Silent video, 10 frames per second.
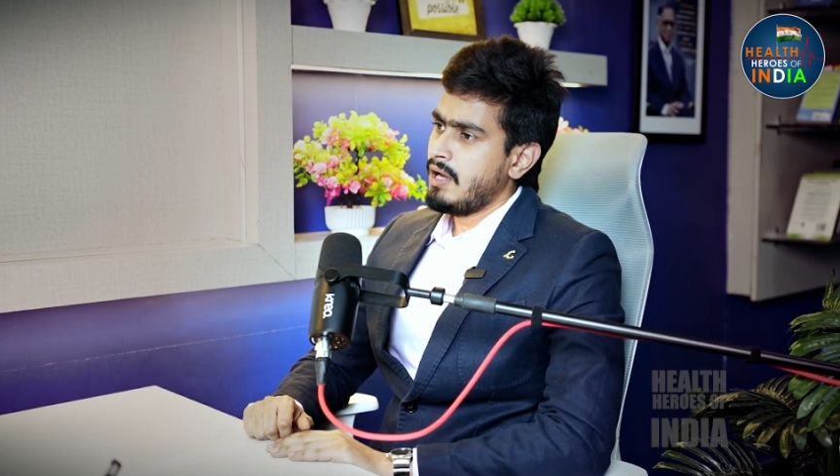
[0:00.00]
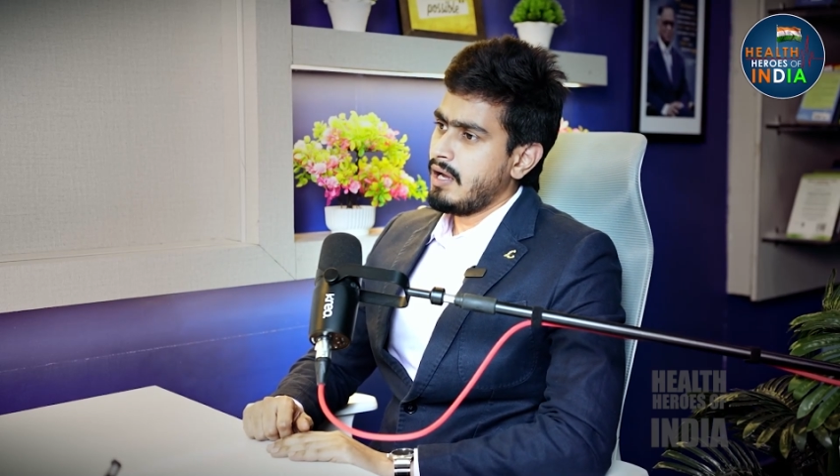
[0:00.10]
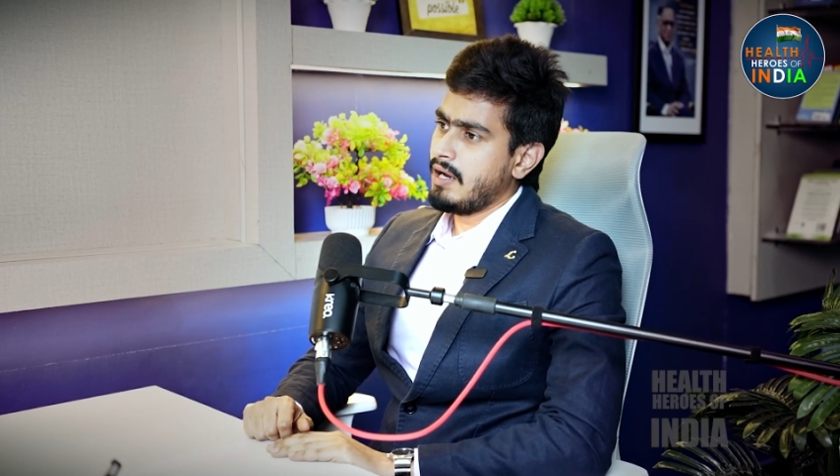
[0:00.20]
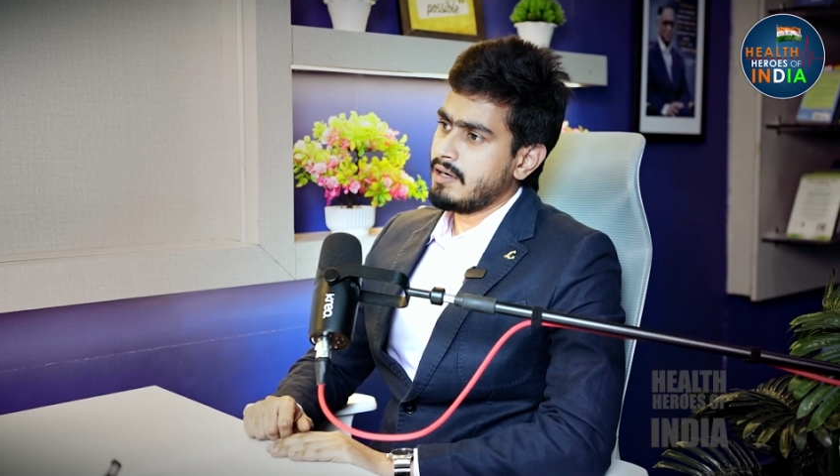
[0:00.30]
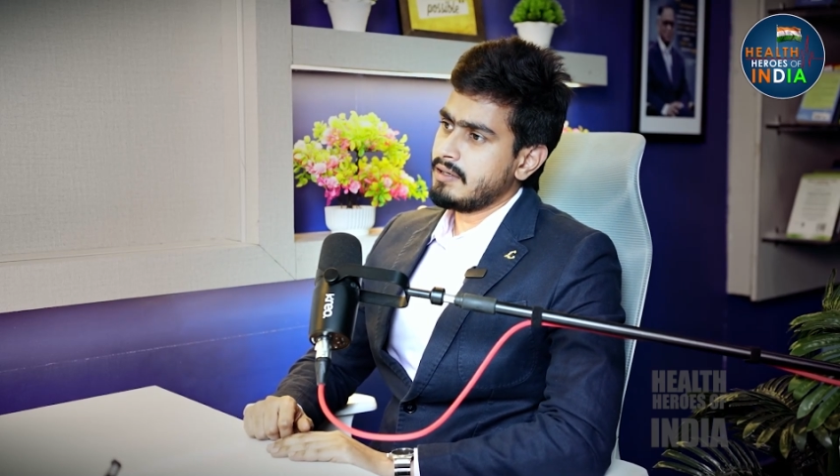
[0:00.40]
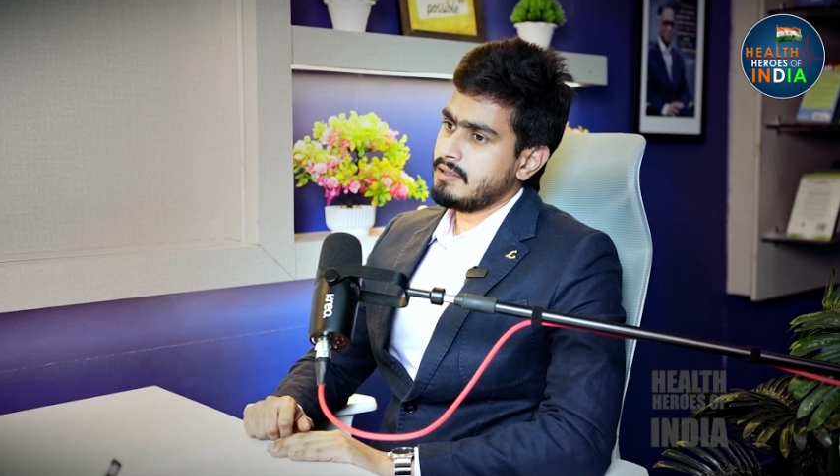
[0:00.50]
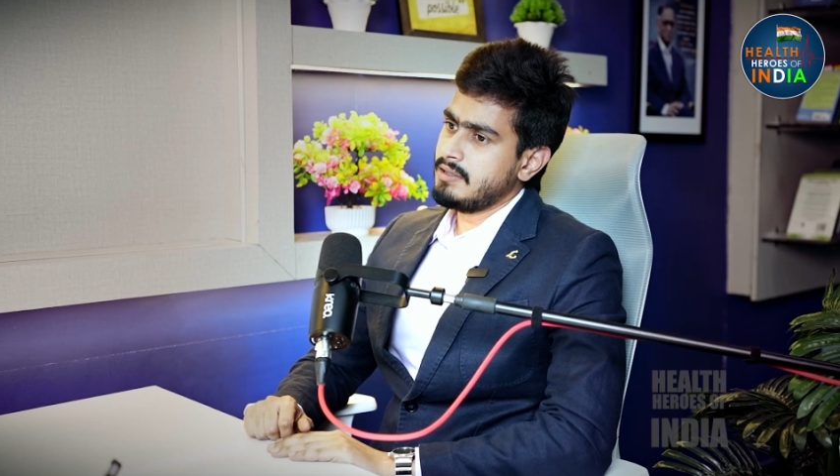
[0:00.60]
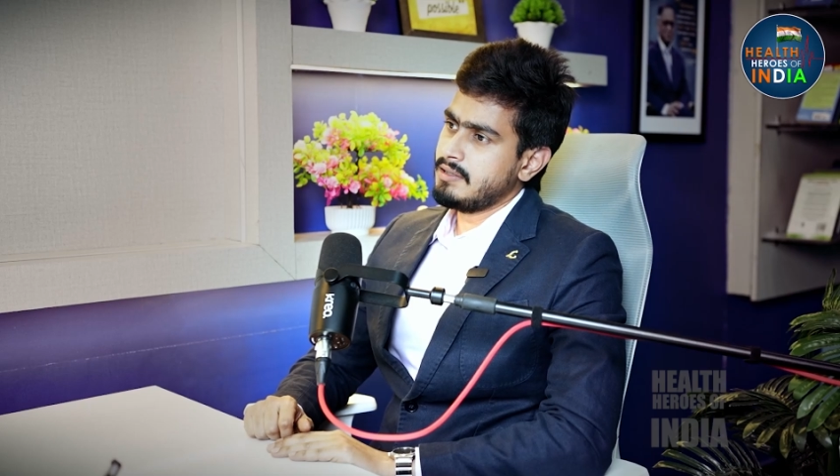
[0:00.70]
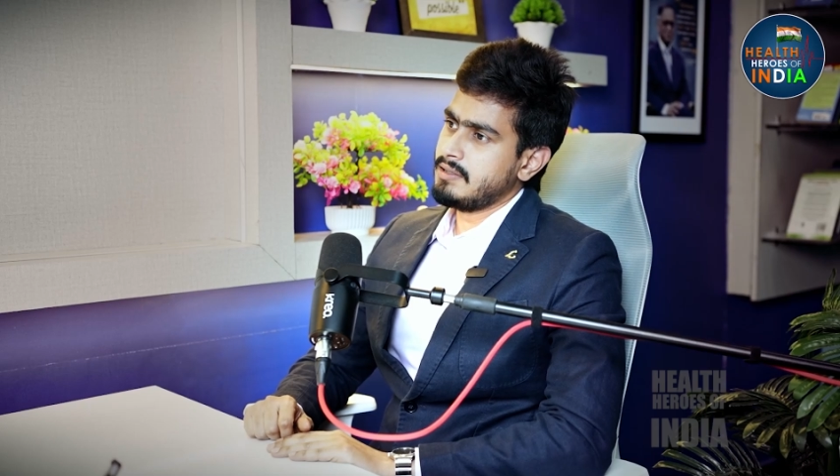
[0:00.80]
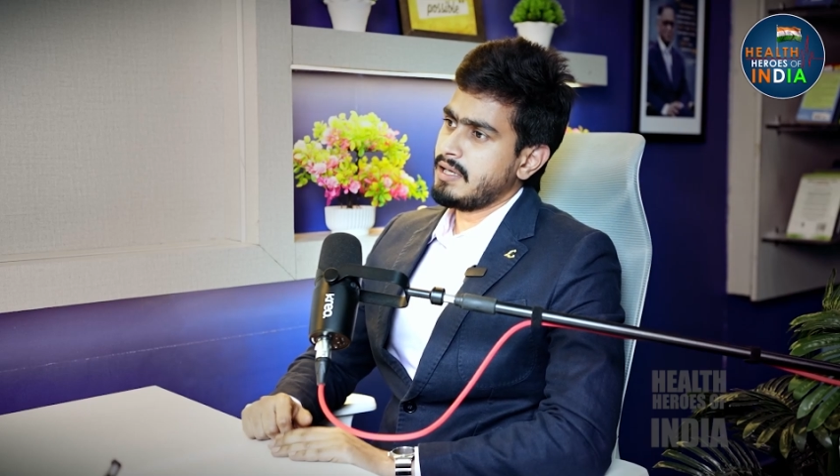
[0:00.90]
And
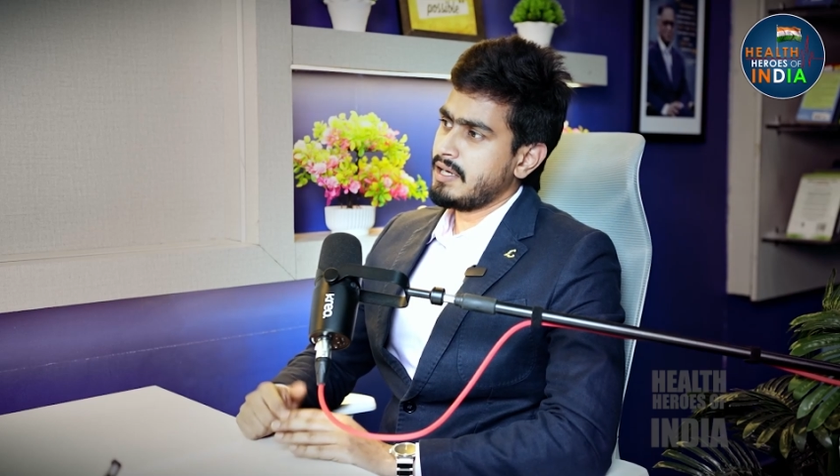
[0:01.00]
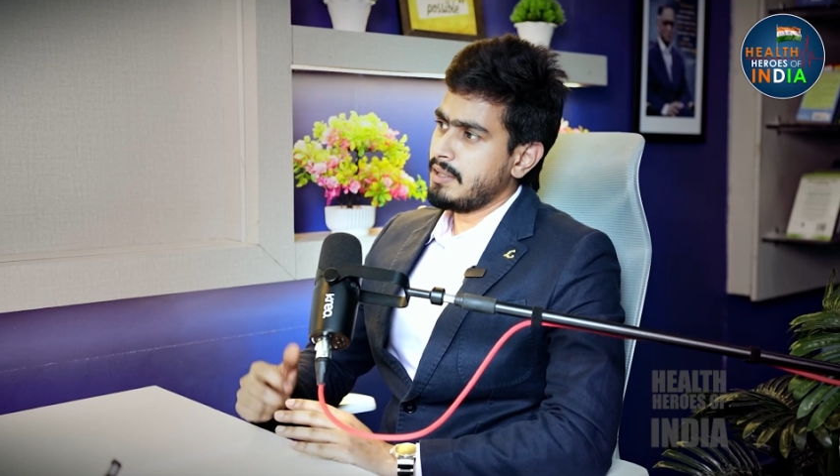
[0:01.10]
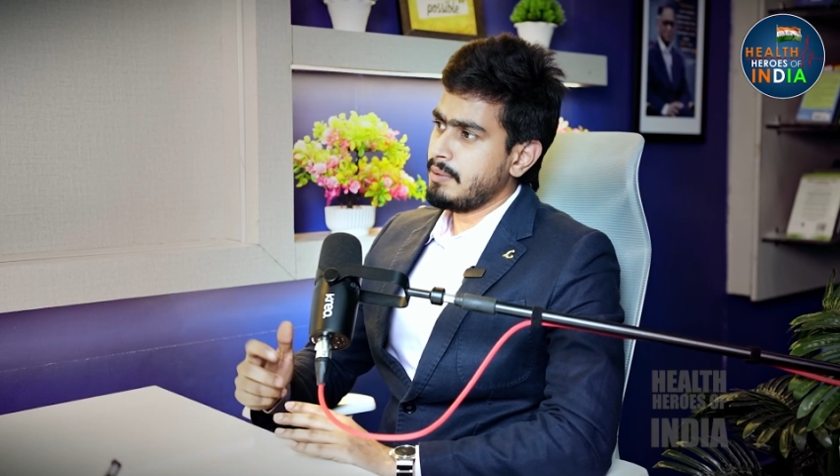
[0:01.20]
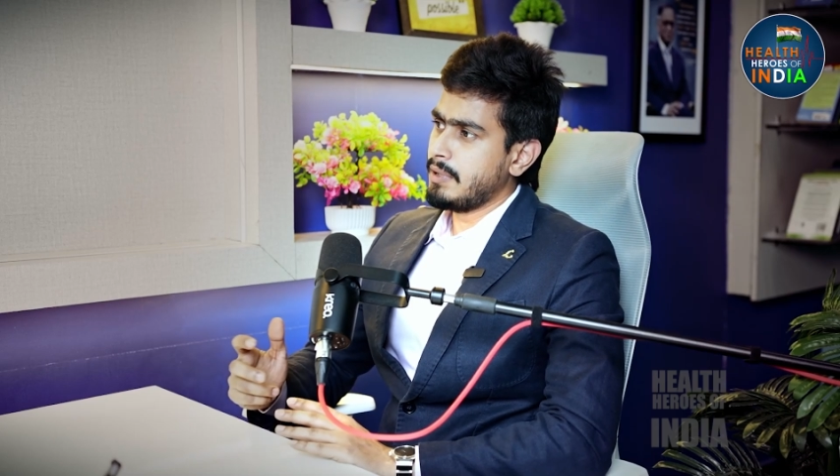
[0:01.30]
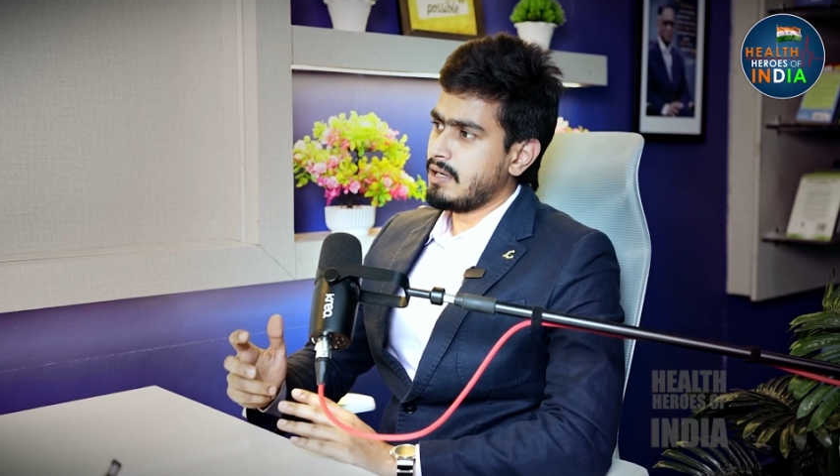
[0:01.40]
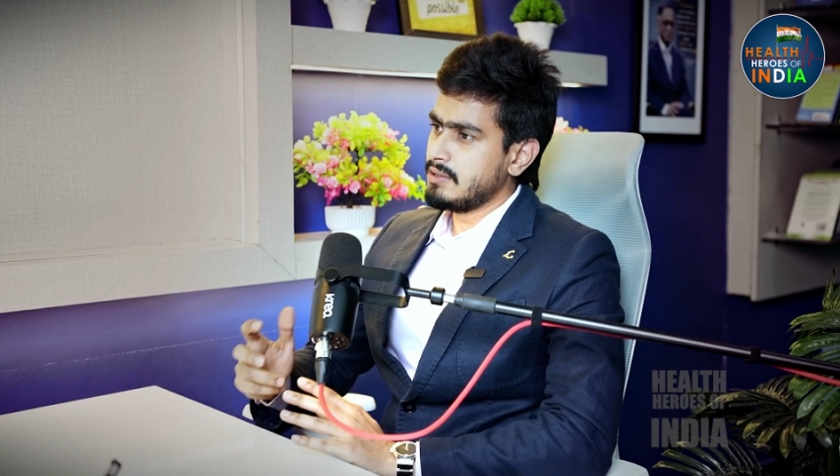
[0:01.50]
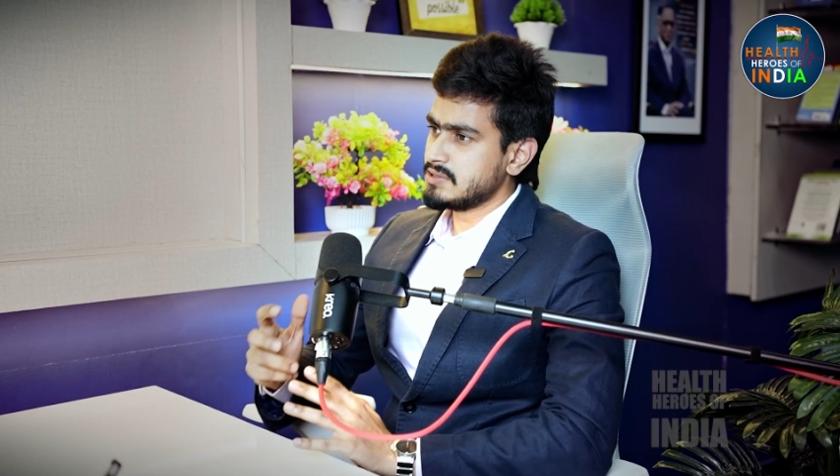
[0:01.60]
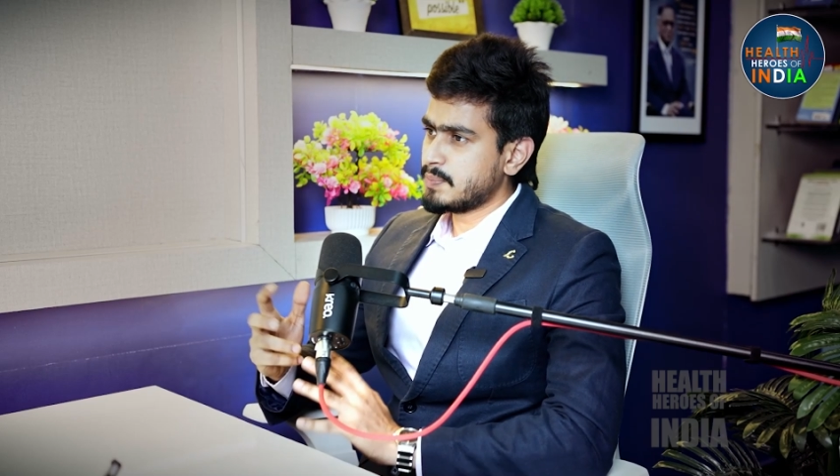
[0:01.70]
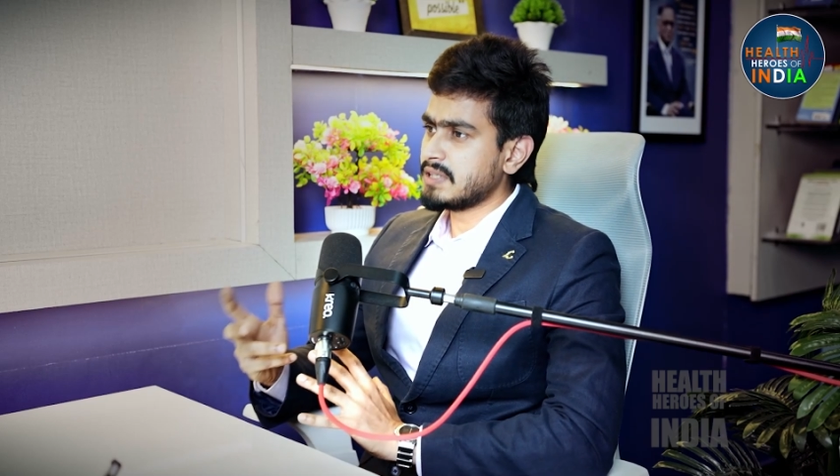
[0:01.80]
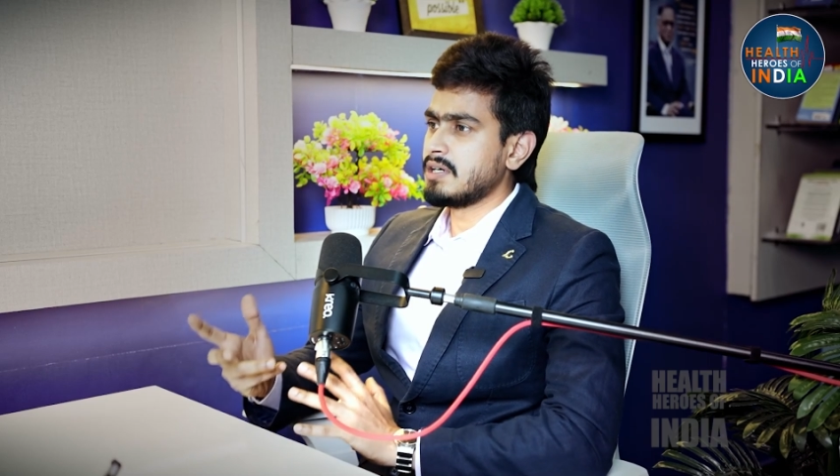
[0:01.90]
any
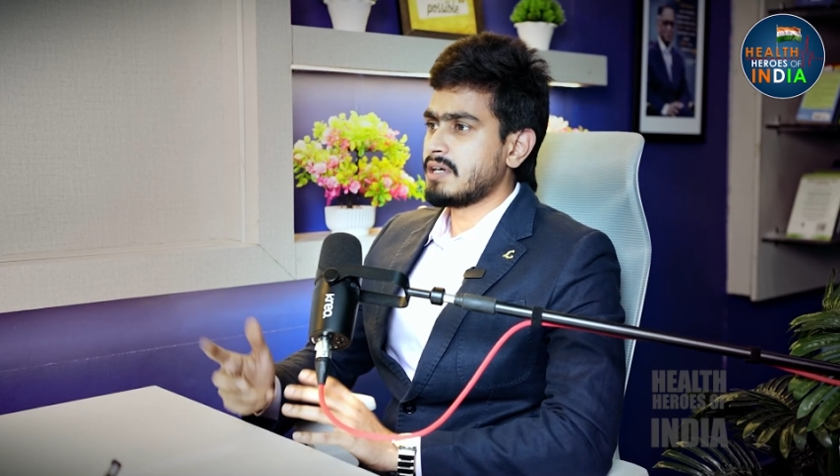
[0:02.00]
special